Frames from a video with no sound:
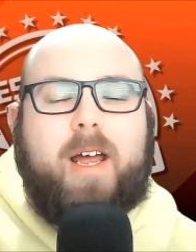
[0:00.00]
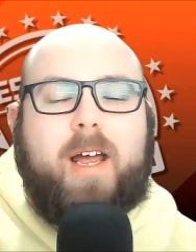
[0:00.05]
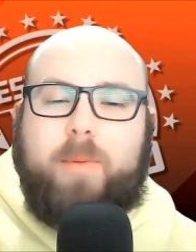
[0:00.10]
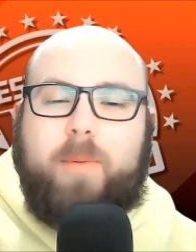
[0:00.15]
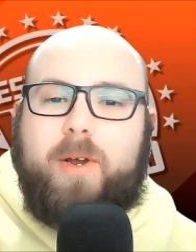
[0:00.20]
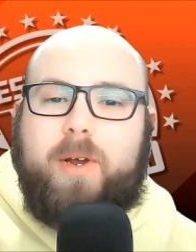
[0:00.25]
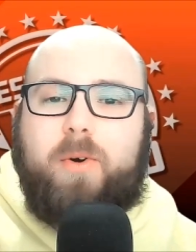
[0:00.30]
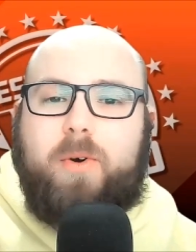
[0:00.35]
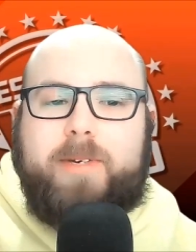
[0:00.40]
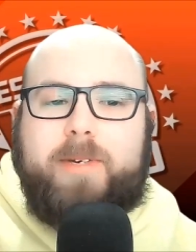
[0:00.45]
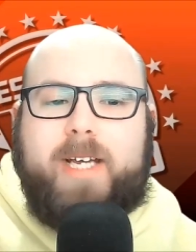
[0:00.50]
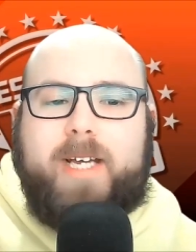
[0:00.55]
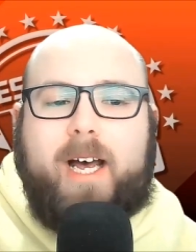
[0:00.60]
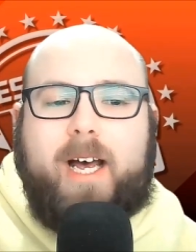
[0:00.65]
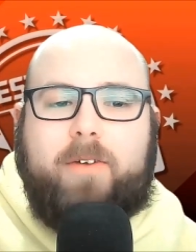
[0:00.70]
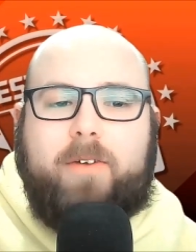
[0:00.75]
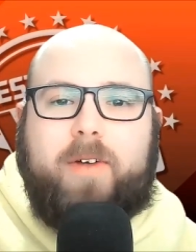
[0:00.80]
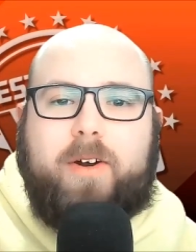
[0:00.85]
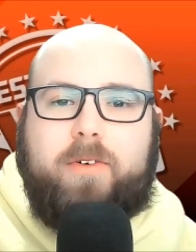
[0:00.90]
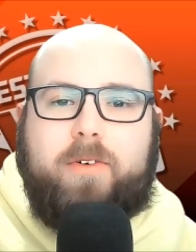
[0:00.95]
We hope to
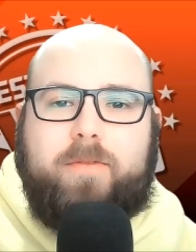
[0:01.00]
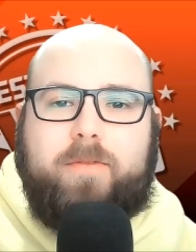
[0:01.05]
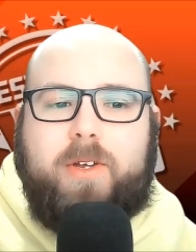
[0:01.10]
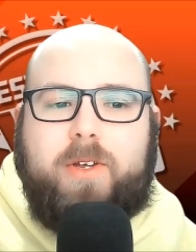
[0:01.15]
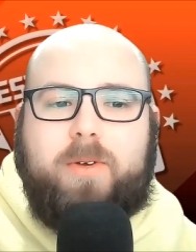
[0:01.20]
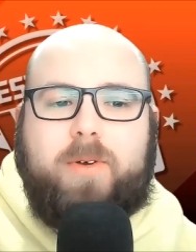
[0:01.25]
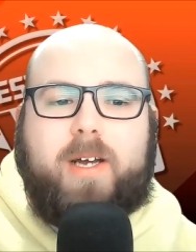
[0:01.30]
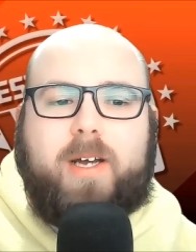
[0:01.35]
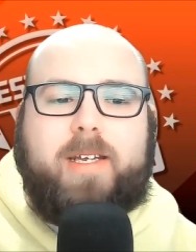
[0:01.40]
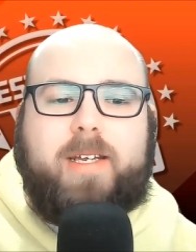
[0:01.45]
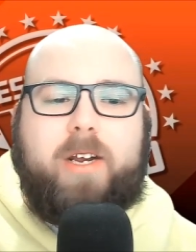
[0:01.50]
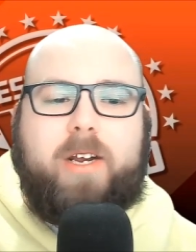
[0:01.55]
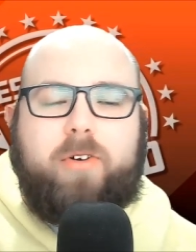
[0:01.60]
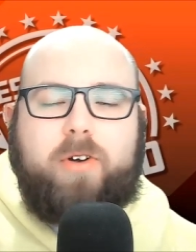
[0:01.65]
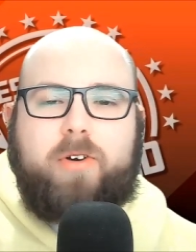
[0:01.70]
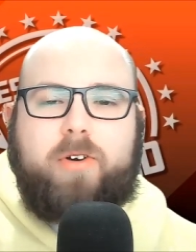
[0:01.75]
have a review, a year